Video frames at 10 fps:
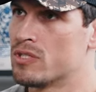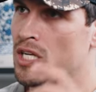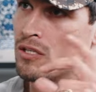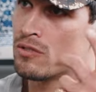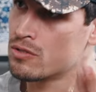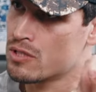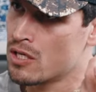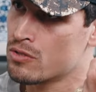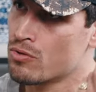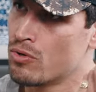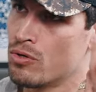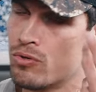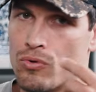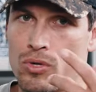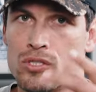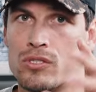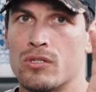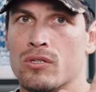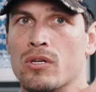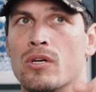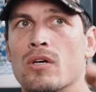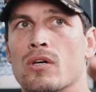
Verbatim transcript: challenge the status quo, question